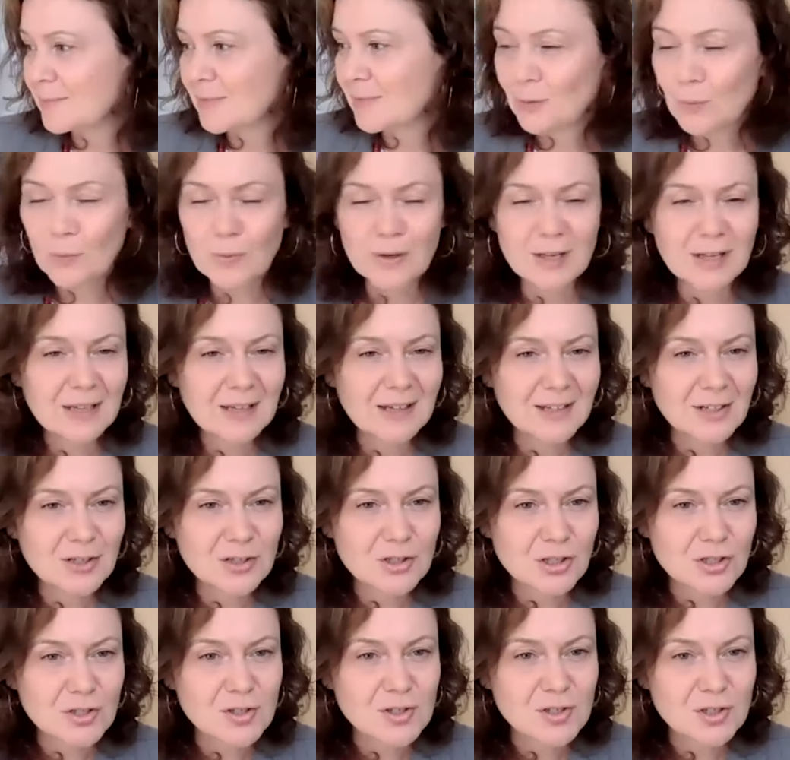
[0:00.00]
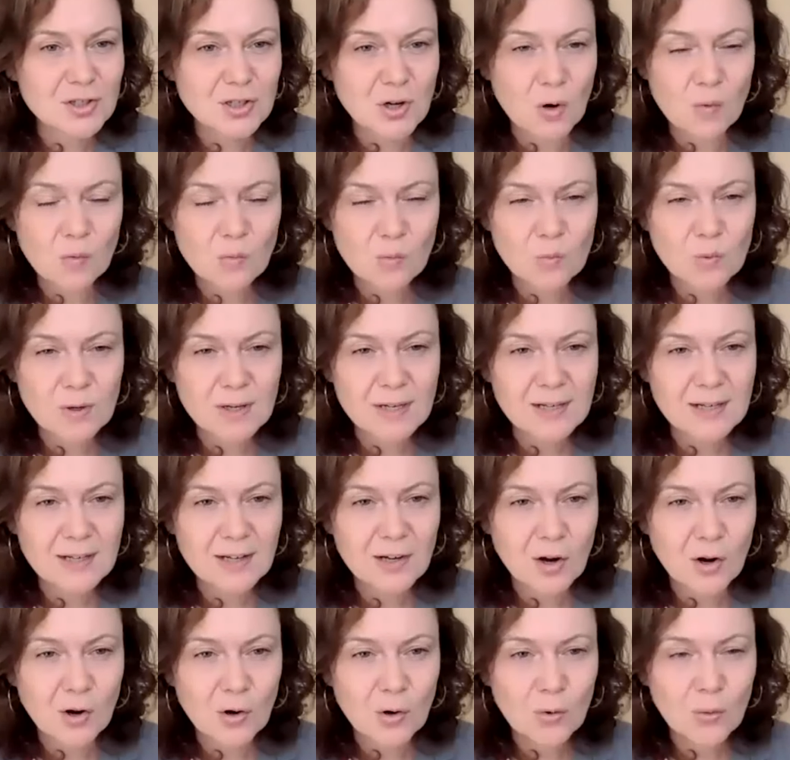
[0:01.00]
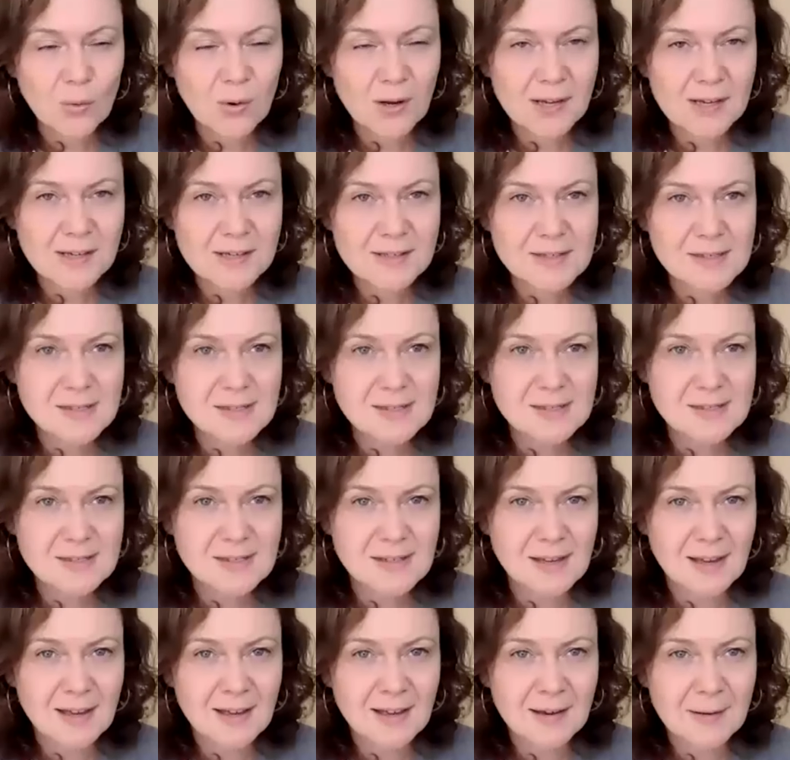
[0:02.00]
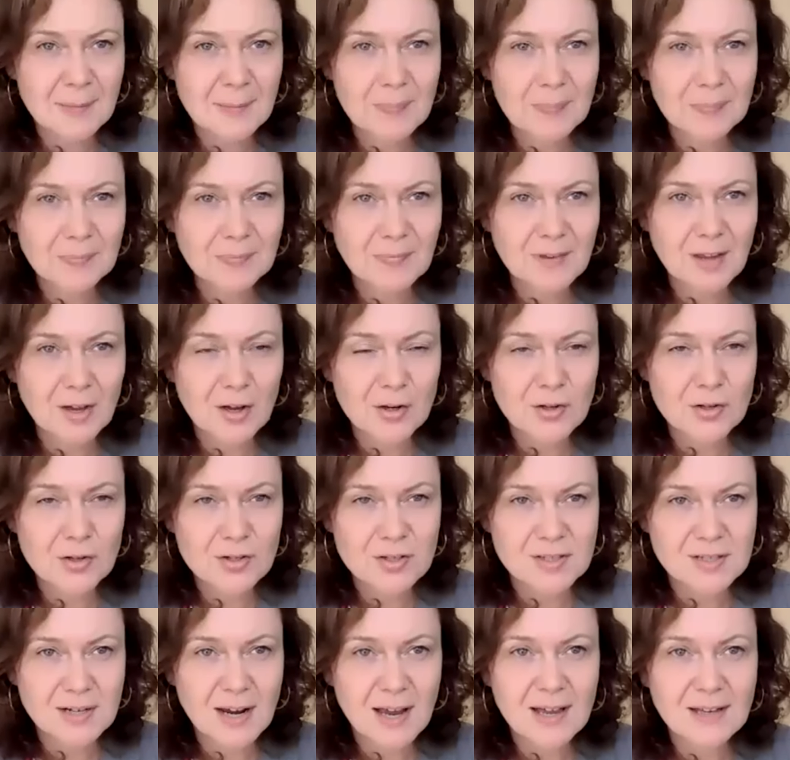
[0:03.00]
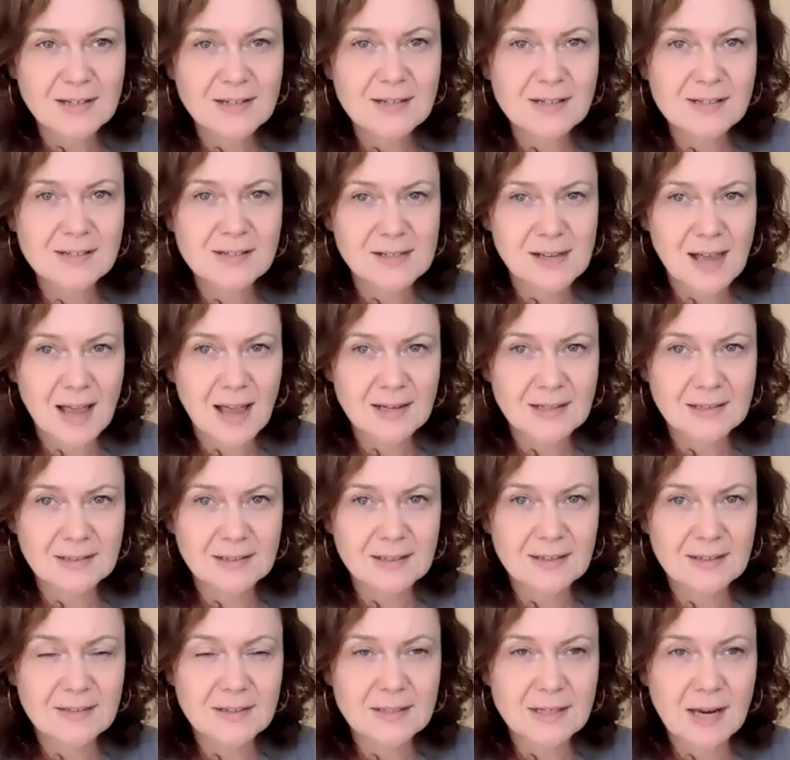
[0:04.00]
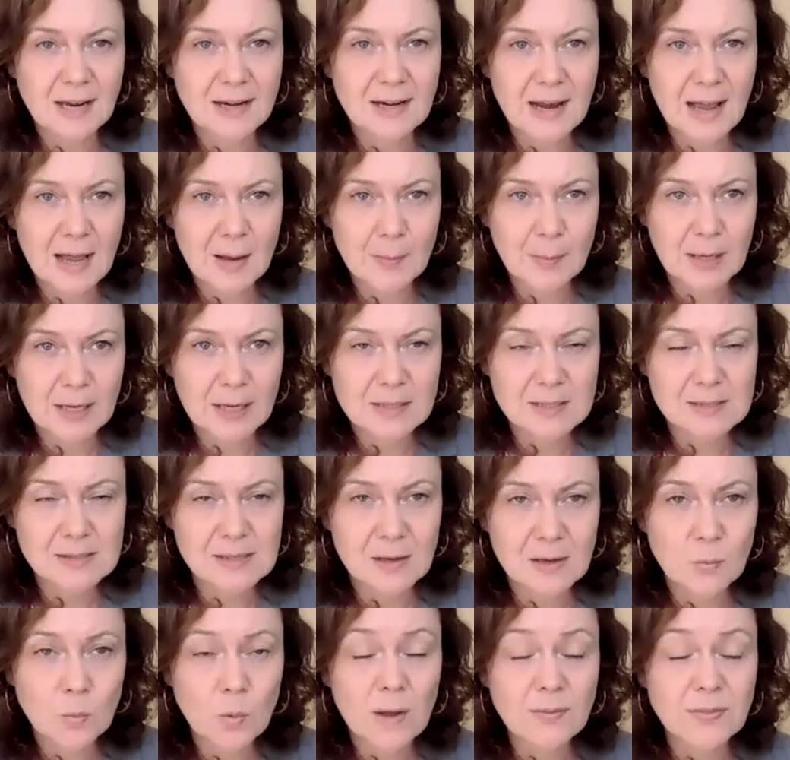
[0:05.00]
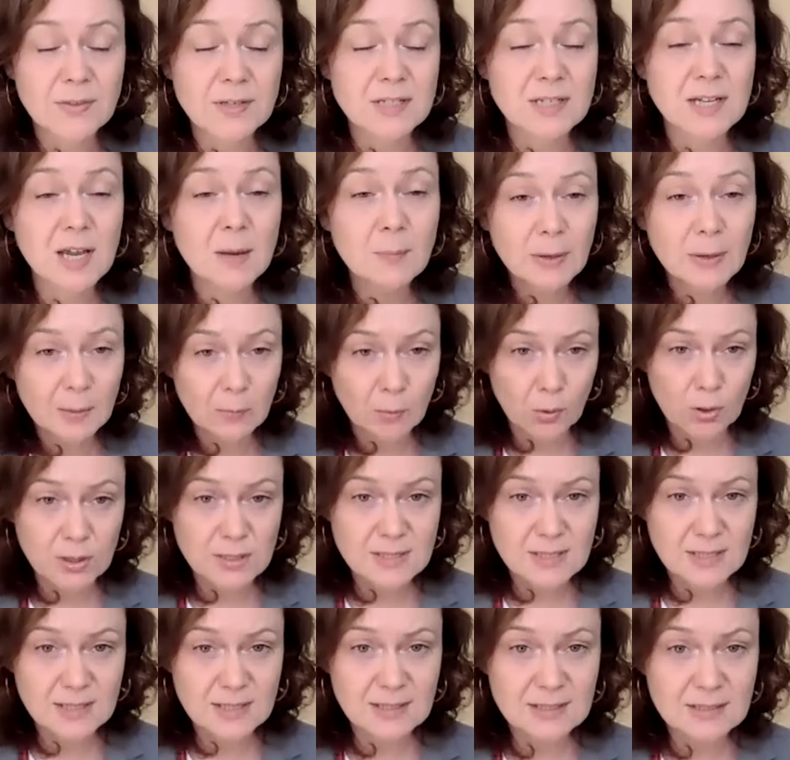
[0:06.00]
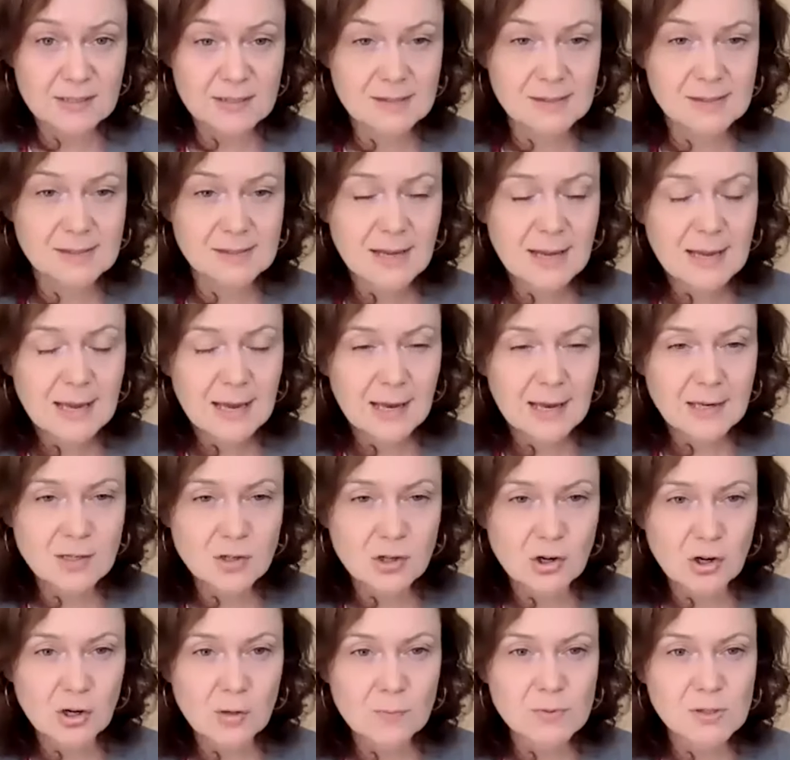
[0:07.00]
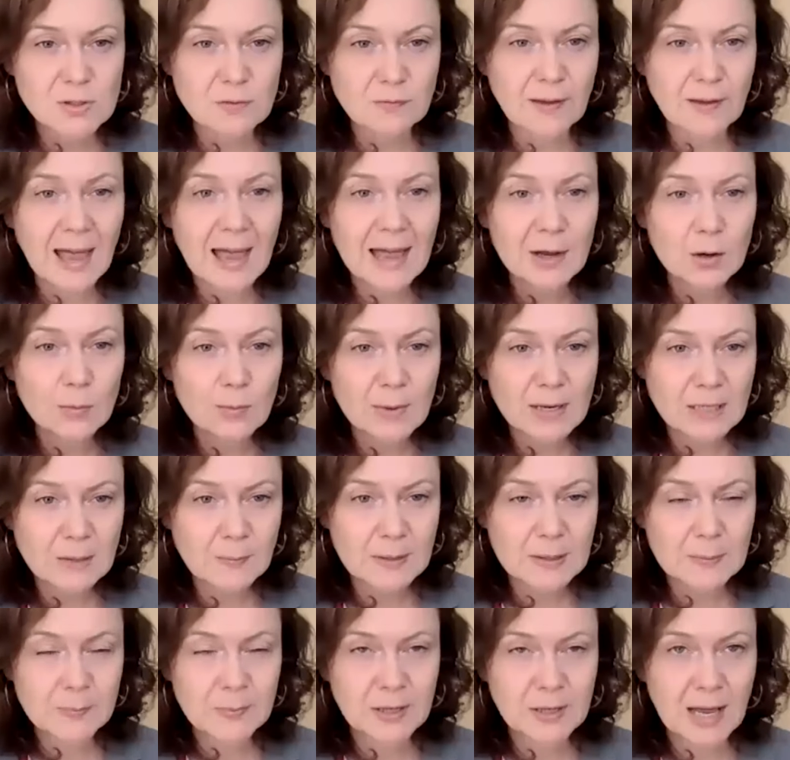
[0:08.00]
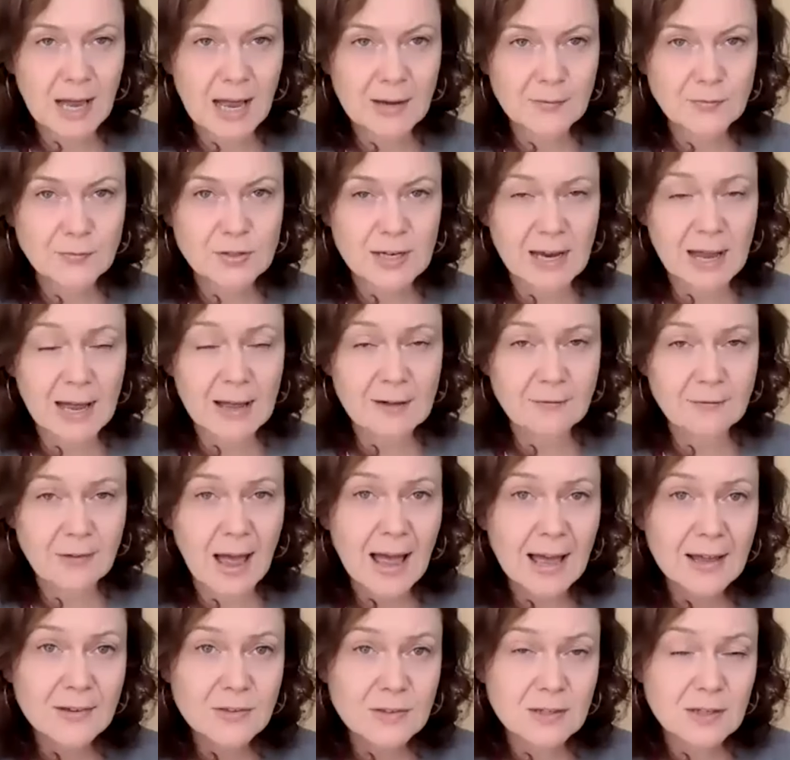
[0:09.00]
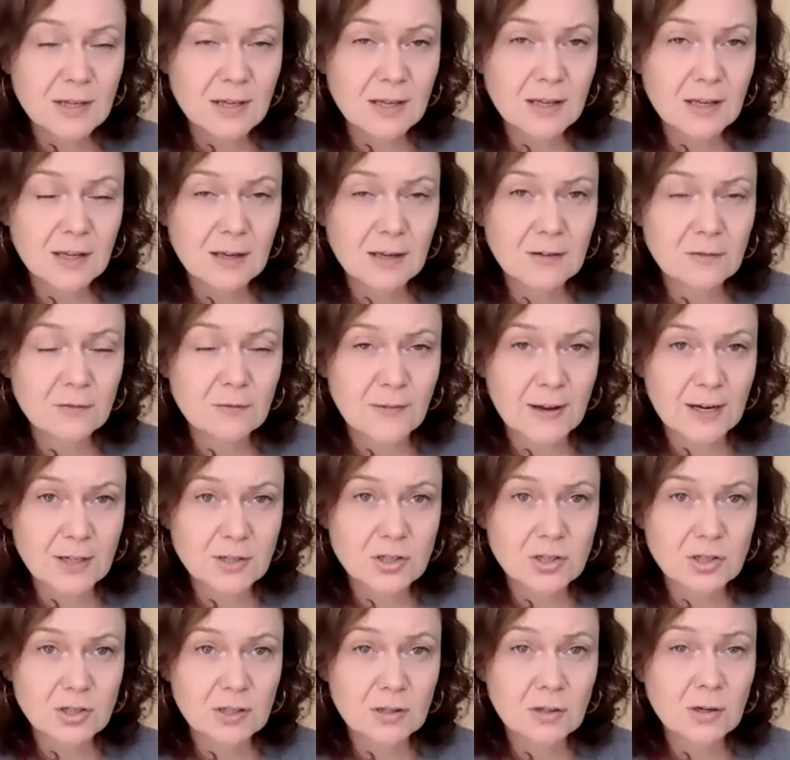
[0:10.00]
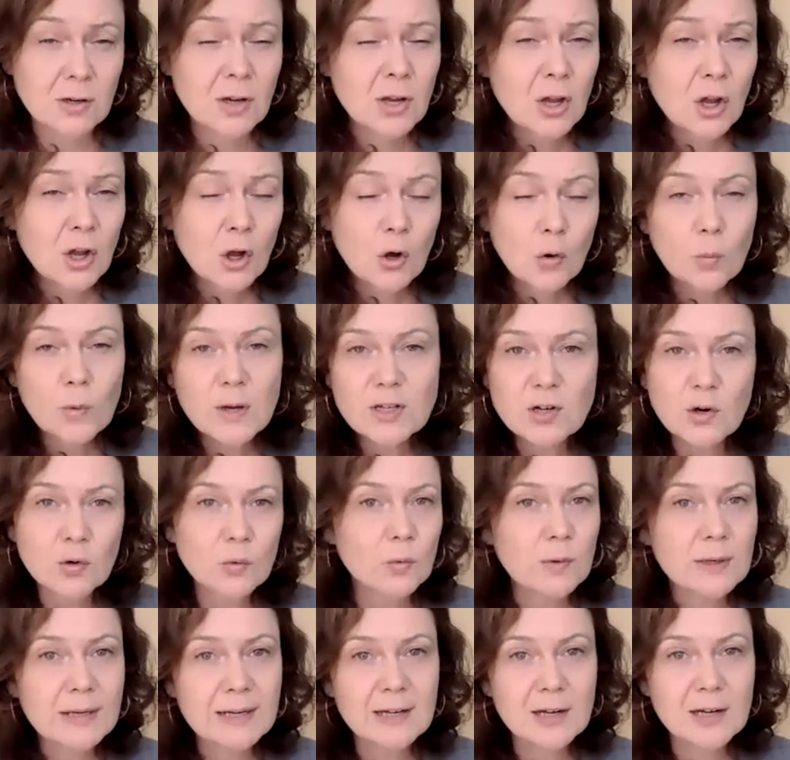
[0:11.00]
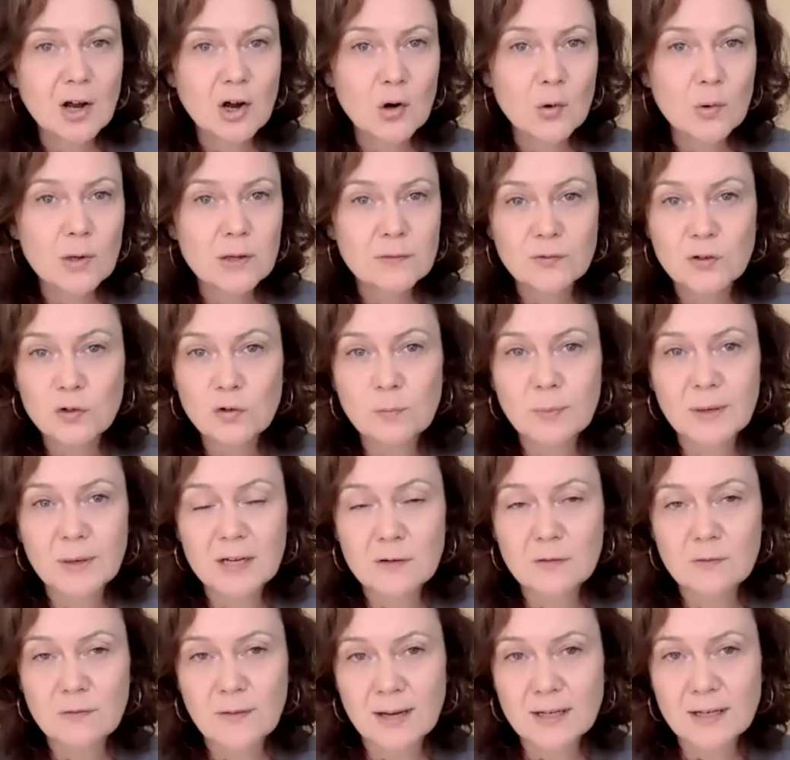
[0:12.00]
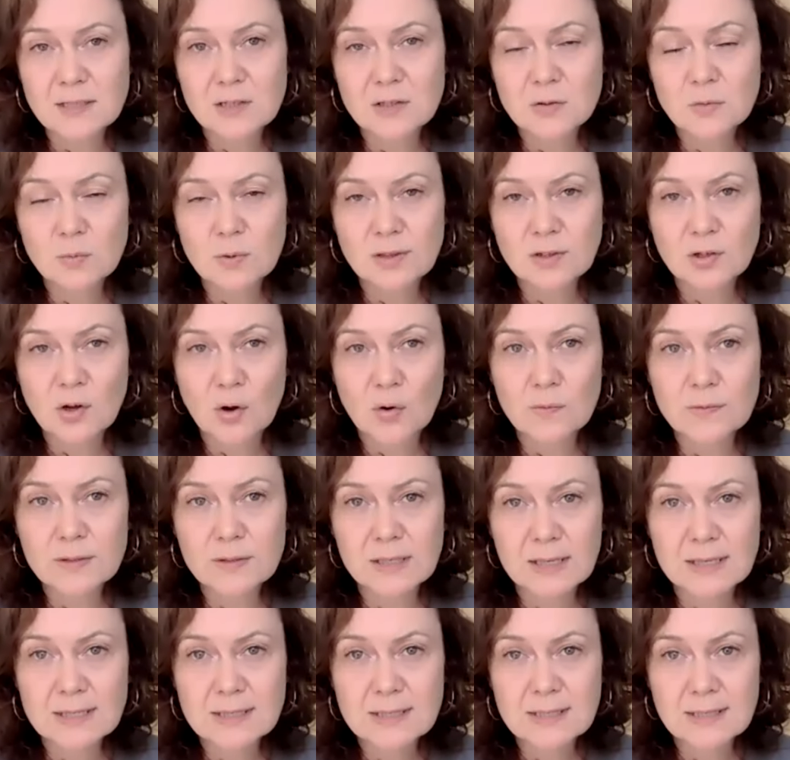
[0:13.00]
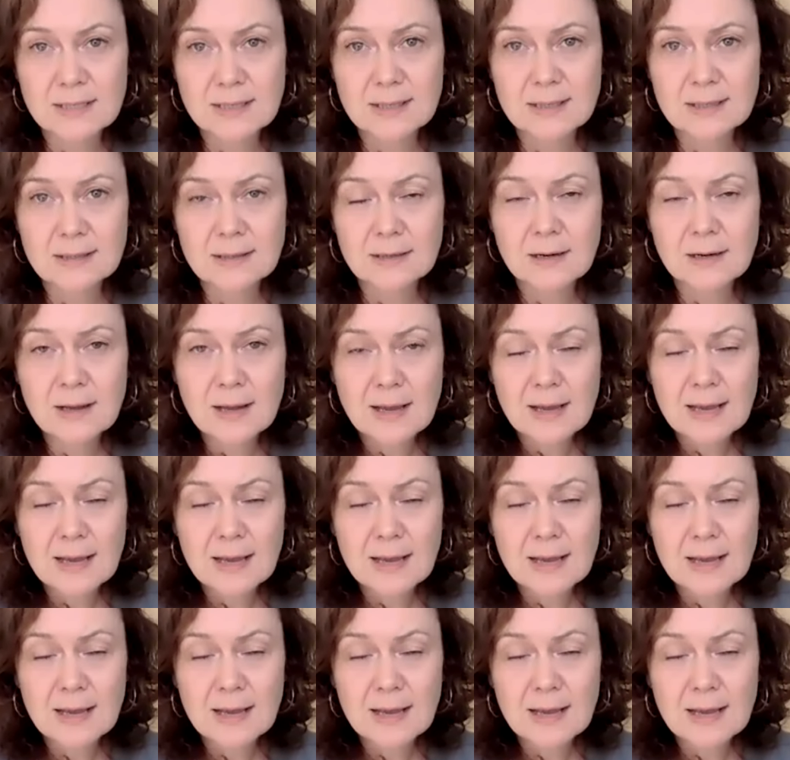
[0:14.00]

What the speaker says: We just don't really always understand exactly the dynamics and what the tipping point is in terms of how many people have to have had the infection. We don't really know if you've been infected with COVID-19,